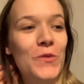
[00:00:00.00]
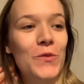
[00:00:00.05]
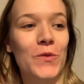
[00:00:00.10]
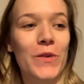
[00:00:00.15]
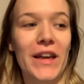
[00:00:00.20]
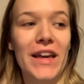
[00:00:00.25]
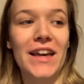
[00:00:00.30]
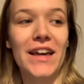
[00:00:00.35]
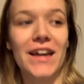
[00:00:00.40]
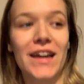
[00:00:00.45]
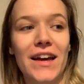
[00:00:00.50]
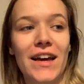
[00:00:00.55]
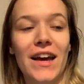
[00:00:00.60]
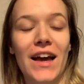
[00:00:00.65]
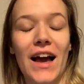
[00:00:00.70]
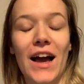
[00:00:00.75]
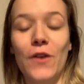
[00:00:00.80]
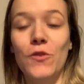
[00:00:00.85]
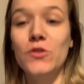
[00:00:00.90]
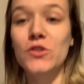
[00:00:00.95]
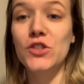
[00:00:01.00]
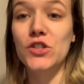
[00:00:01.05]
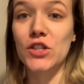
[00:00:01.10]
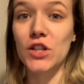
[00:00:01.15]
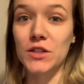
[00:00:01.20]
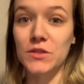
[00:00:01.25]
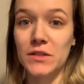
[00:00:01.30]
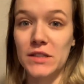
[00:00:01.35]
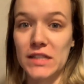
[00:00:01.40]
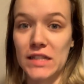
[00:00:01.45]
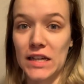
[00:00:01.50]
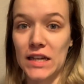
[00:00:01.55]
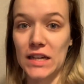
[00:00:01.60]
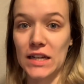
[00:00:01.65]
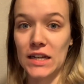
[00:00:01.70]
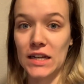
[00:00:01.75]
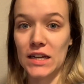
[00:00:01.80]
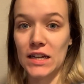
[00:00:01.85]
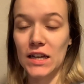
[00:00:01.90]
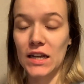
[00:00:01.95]
we i was so
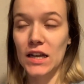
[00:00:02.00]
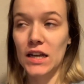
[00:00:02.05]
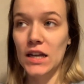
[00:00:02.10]
sick